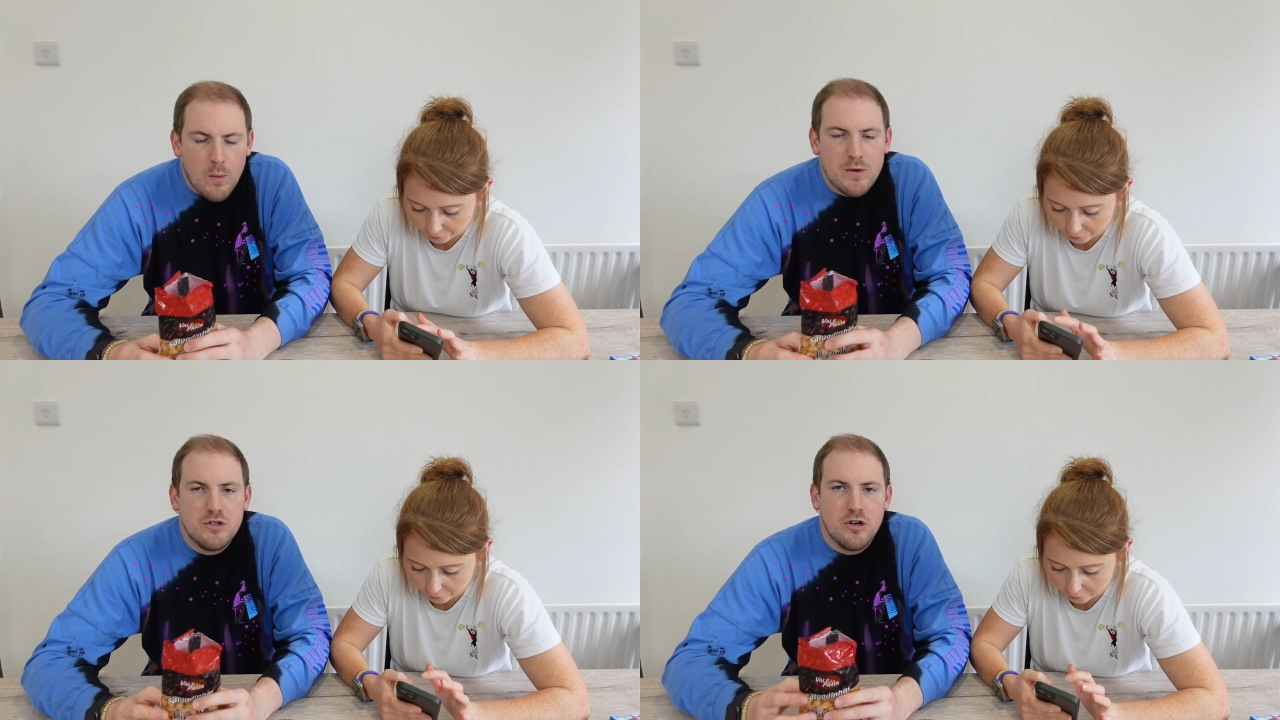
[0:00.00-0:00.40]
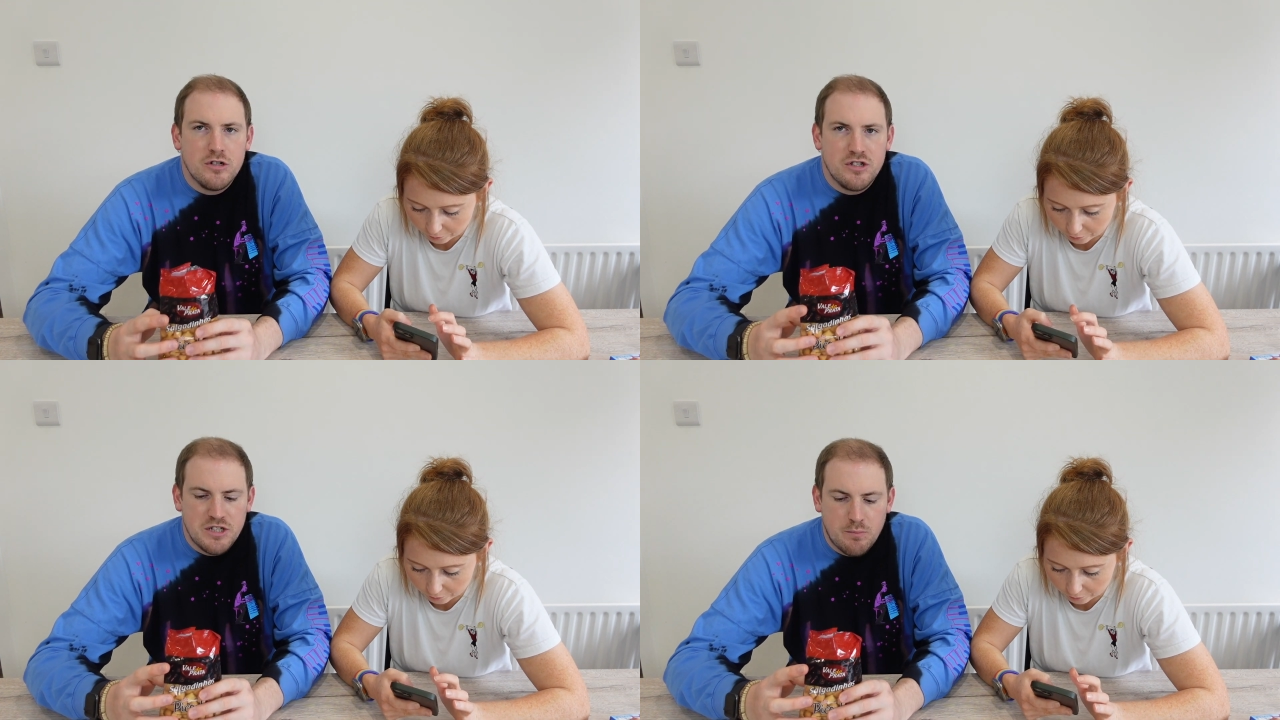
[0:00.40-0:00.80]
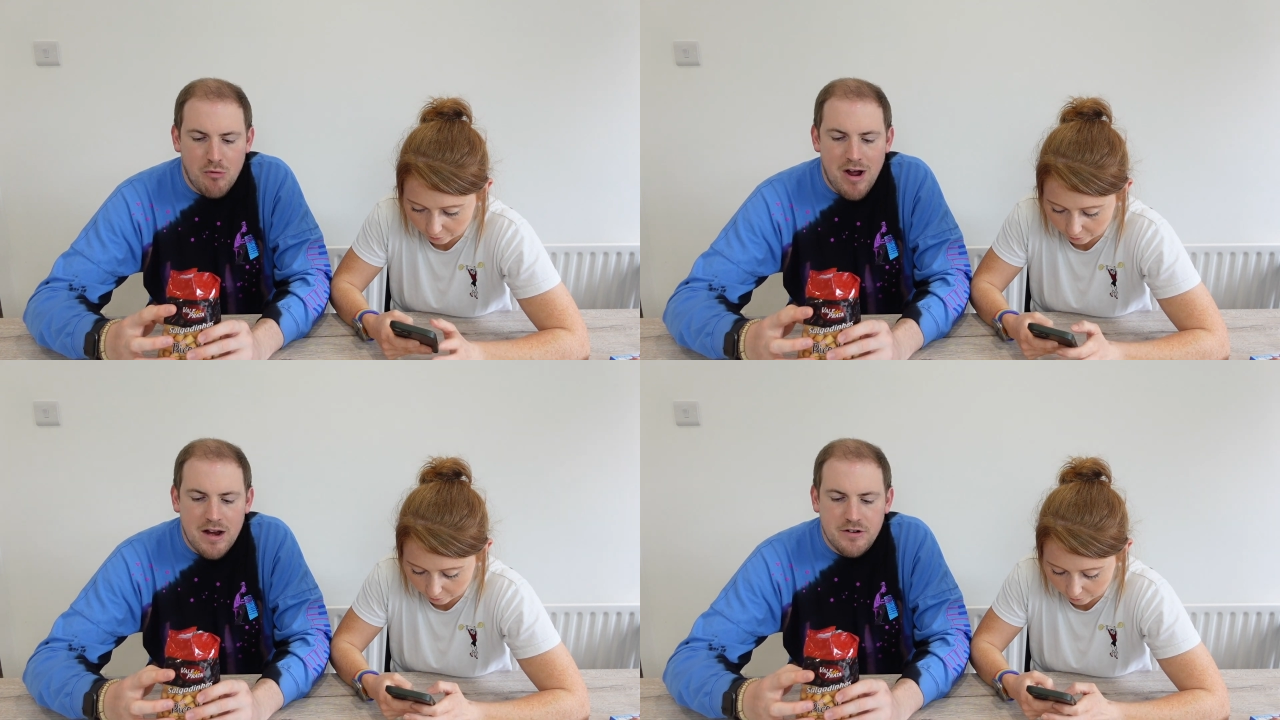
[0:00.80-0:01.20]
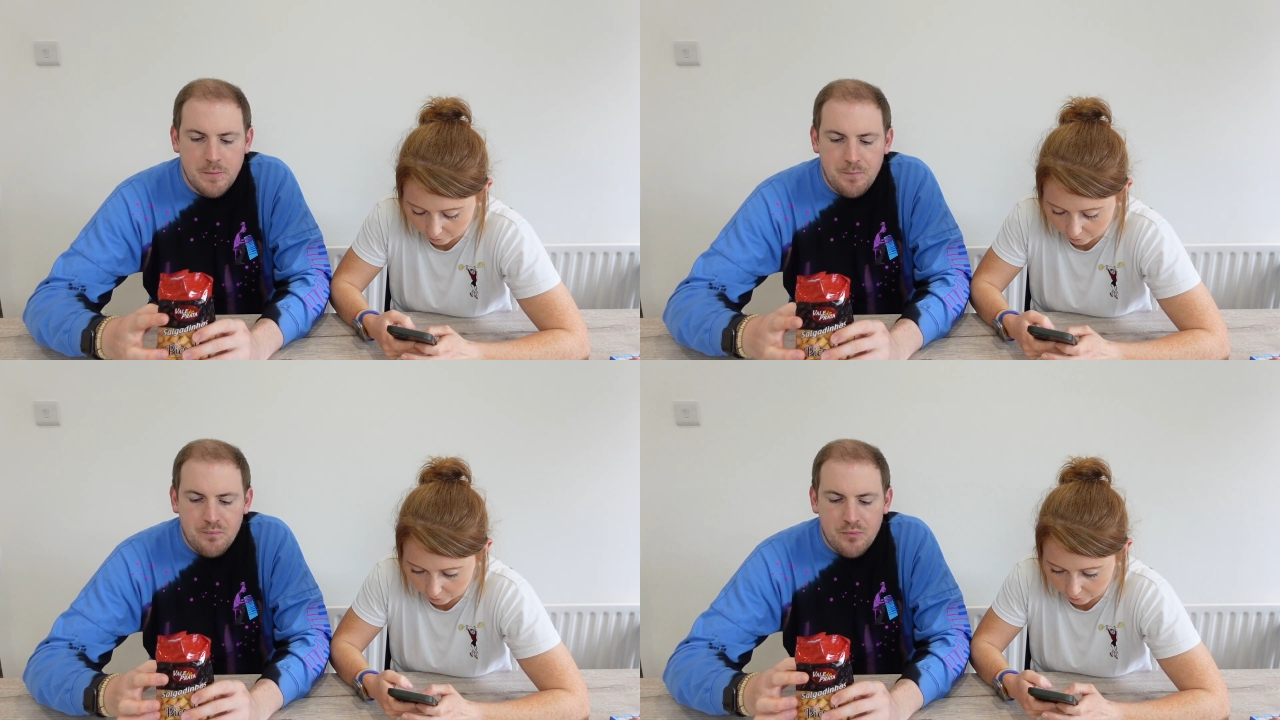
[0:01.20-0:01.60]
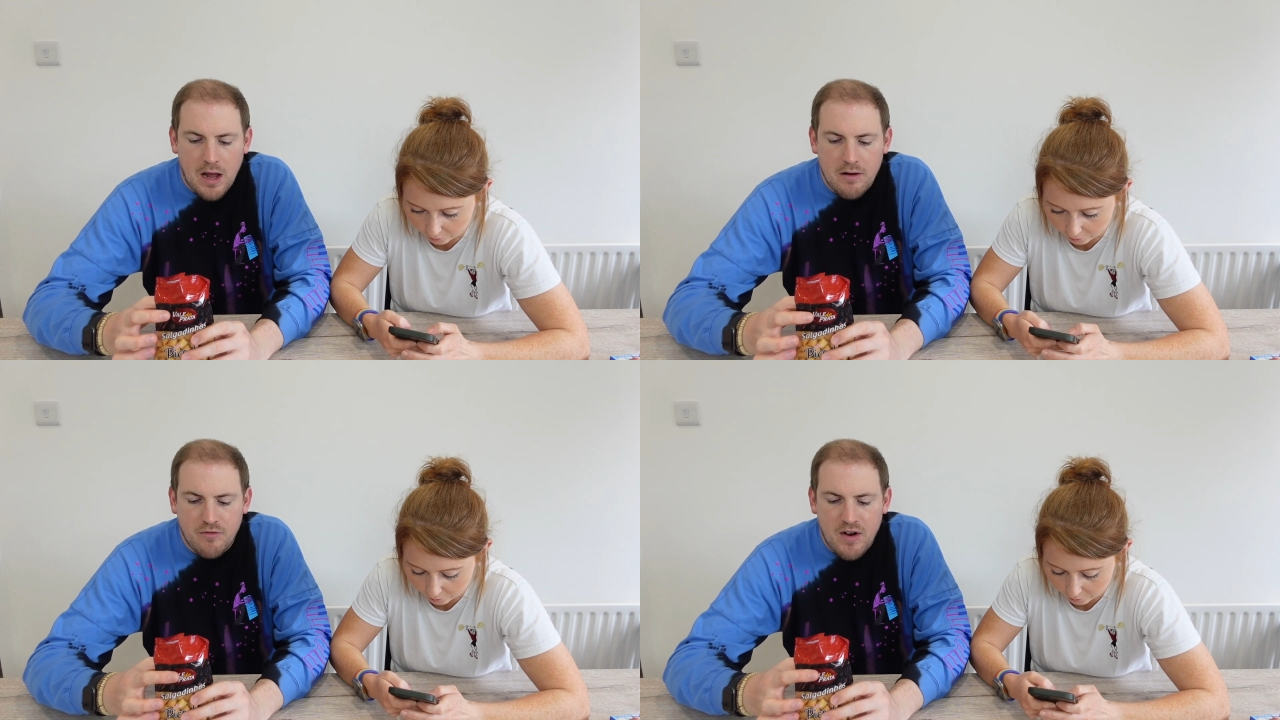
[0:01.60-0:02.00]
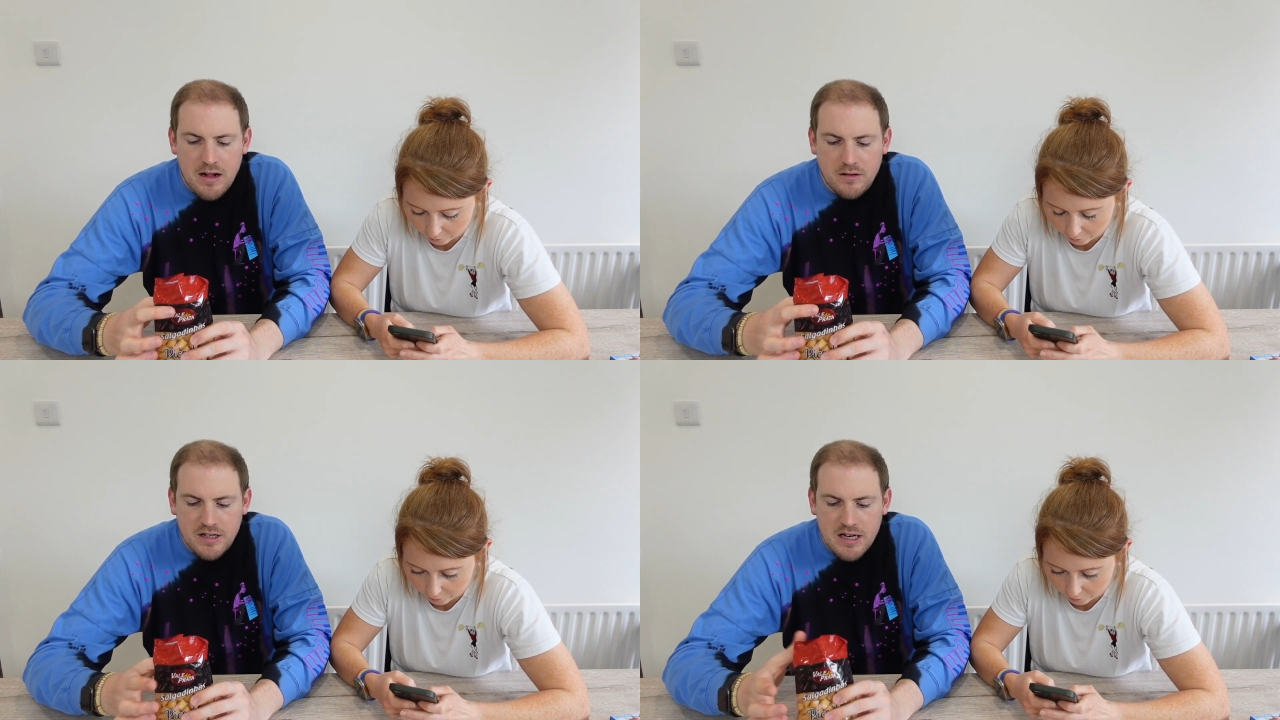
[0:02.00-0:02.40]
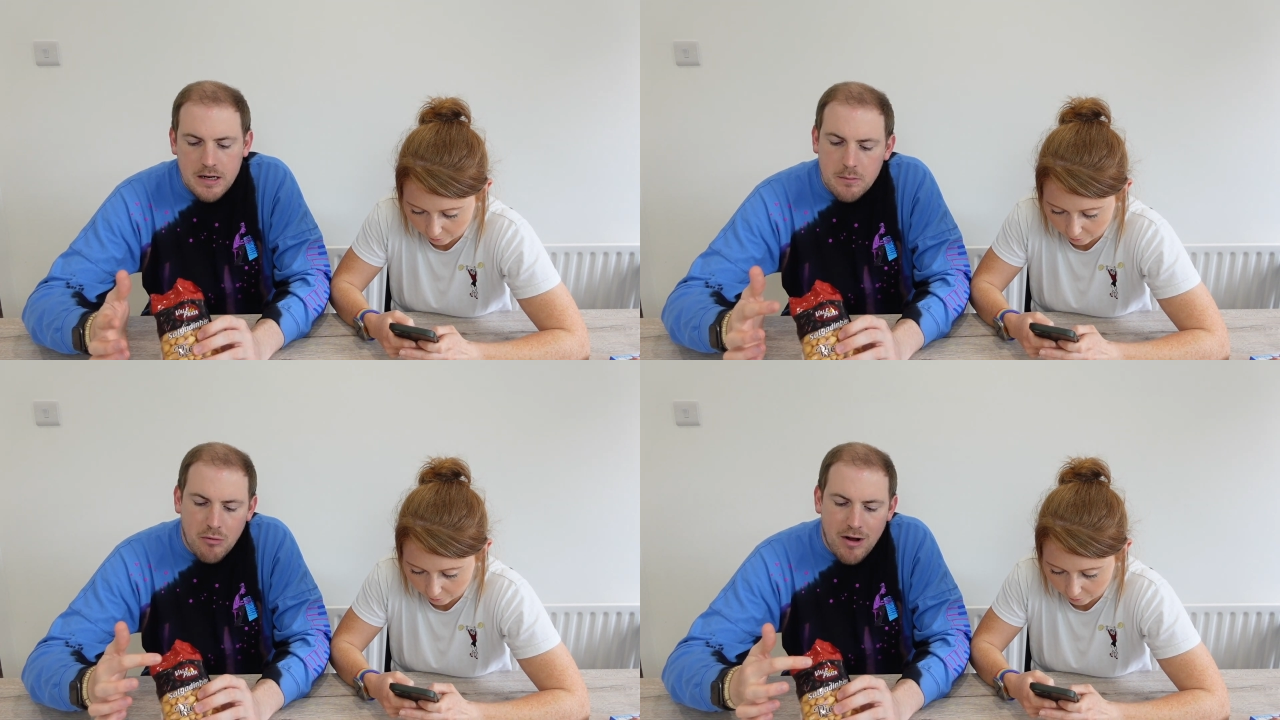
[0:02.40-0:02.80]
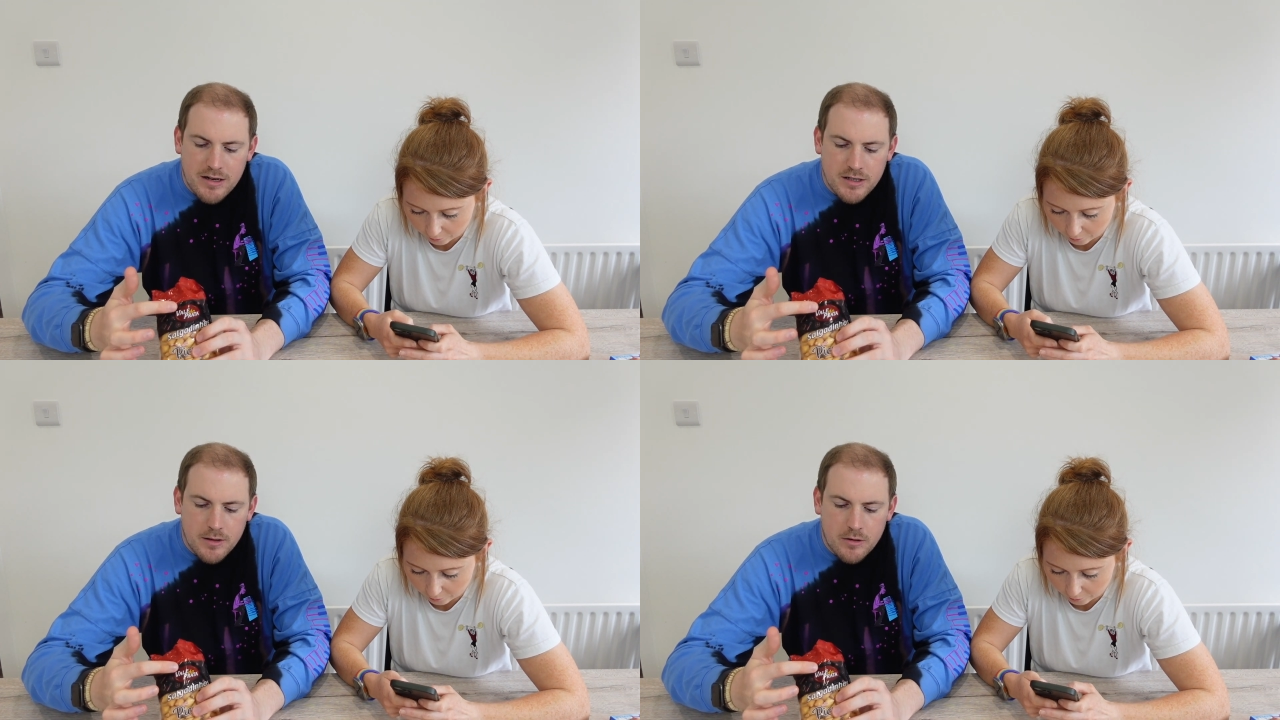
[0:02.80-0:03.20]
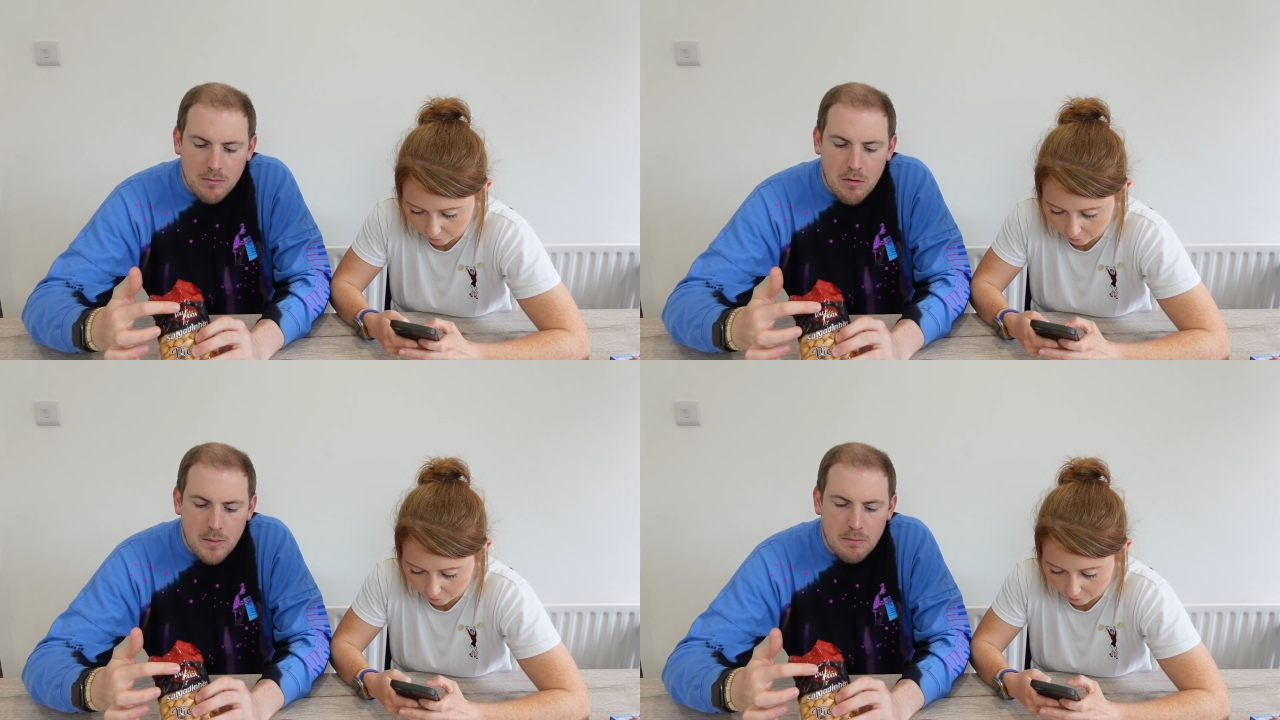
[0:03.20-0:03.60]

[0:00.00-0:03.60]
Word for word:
Speaker 1: we searched this brand and Vale de Prata come up